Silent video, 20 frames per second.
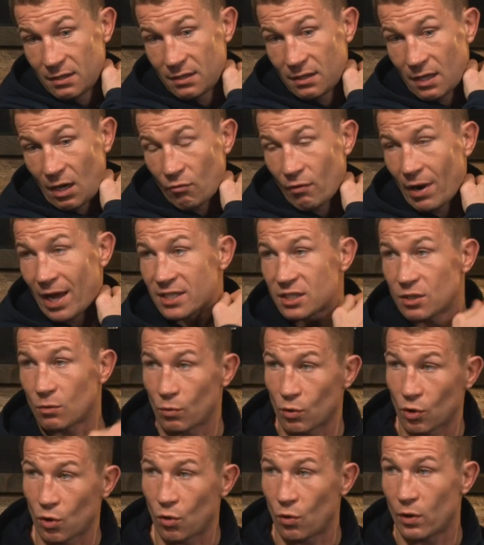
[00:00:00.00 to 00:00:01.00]
that Racing
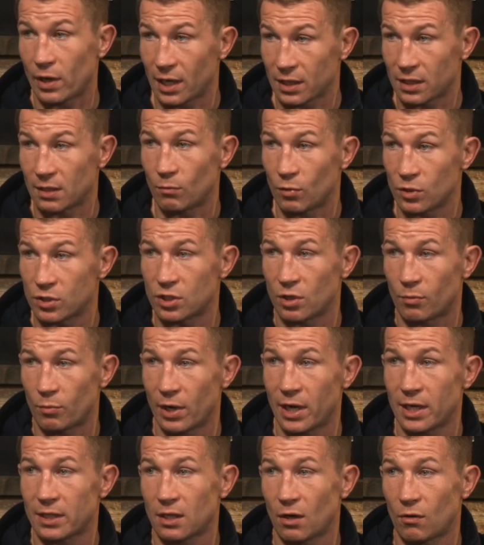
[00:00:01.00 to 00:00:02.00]
were going at the Munster
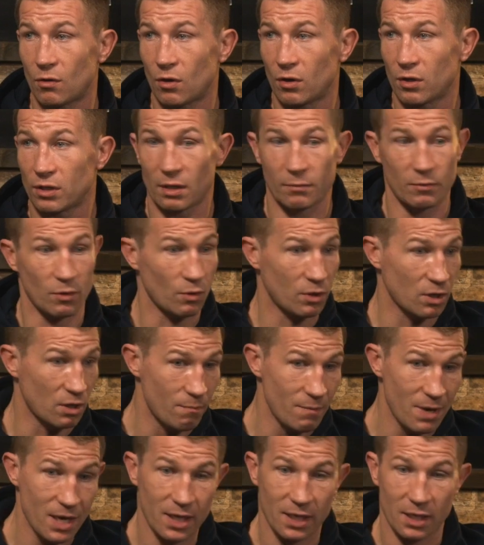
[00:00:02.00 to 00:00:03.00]
breakdown all the time, they were
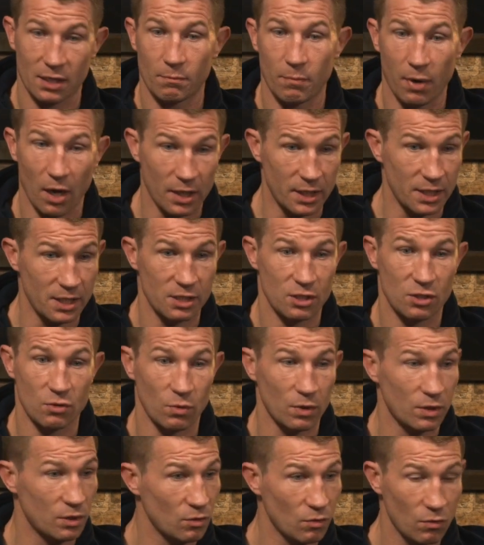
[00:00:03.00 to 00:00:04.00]
committing bodies
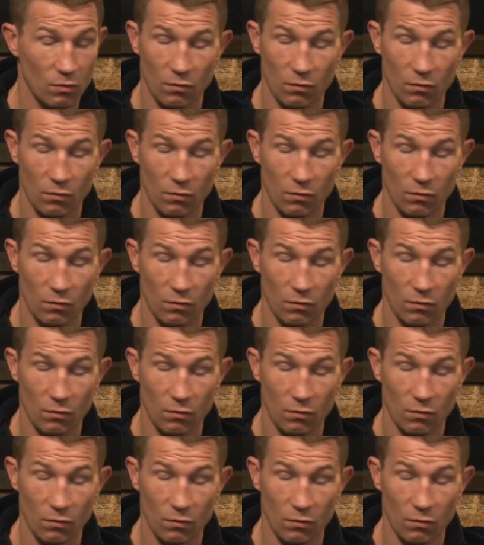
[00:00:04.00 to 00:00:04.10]
to it.